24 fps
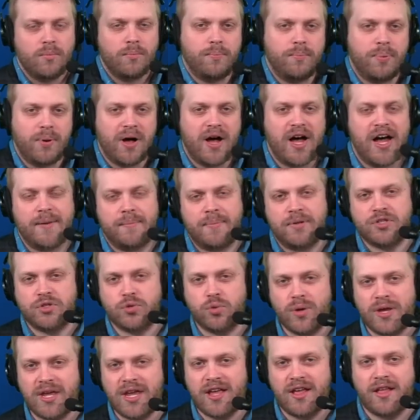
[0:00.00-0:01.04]
but
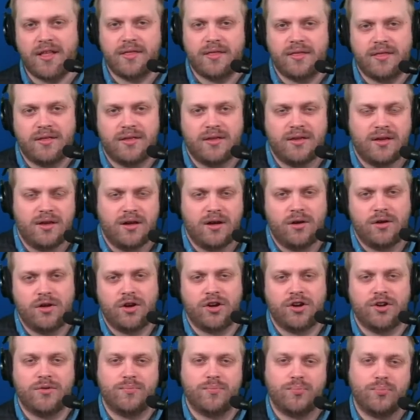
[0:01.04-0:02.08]
between you know,
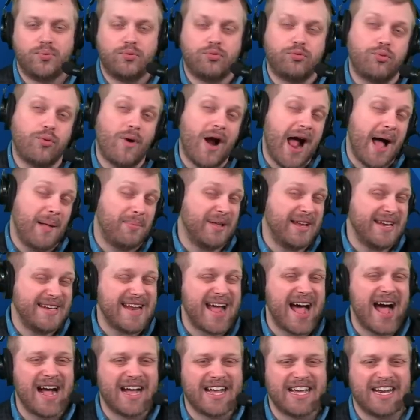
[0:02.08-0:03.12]
you're probably
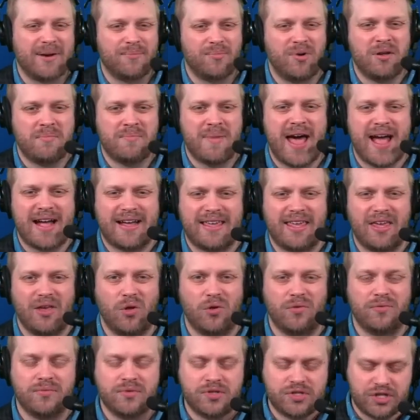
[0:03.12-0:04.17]
not going to bring back
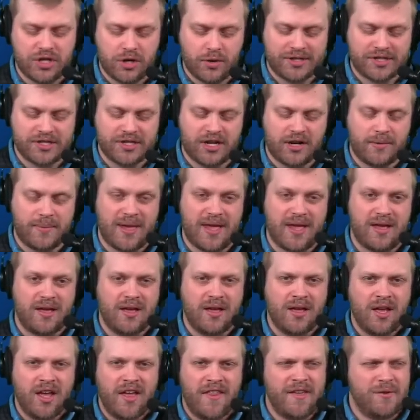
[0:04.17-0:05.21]
Hilton, so it's going to be.
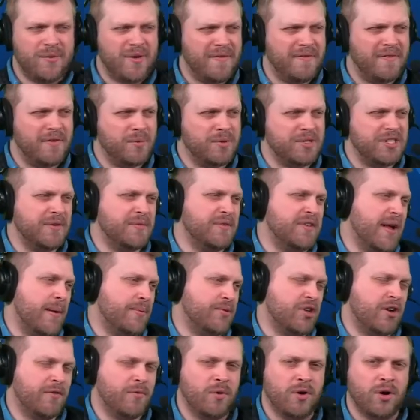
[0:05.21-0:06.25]
I think we have the receiver
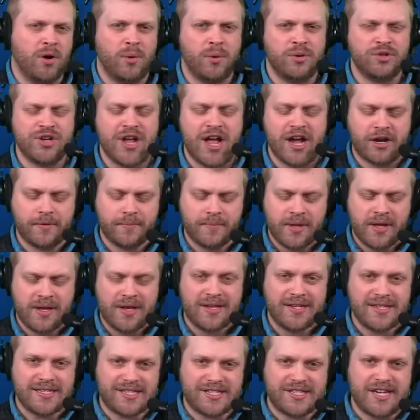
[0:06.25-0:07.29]
depth chart if we want to go to Jack.
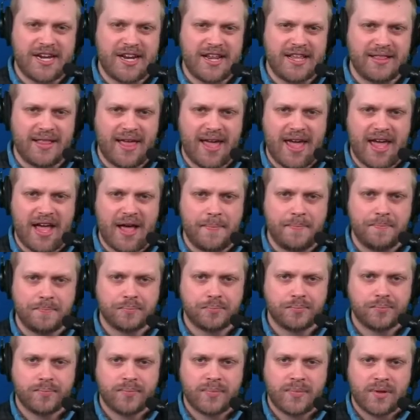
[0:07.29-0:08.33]
Ceedee Lamb,
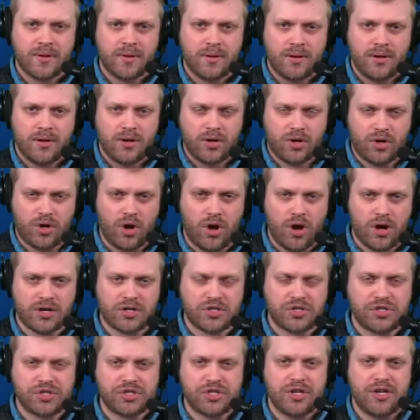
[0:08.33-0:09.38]

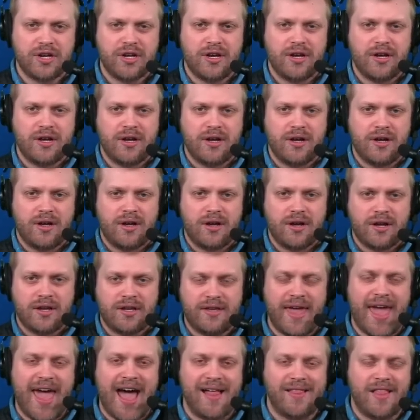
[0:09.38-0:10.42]
Cooks,
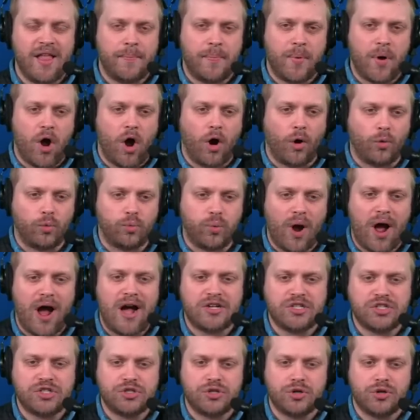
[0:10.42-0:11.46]
Gallup are
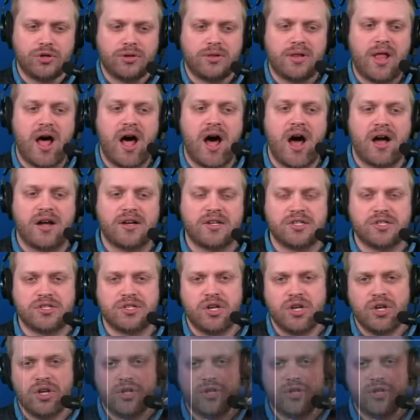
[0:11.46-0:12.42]
roster locks.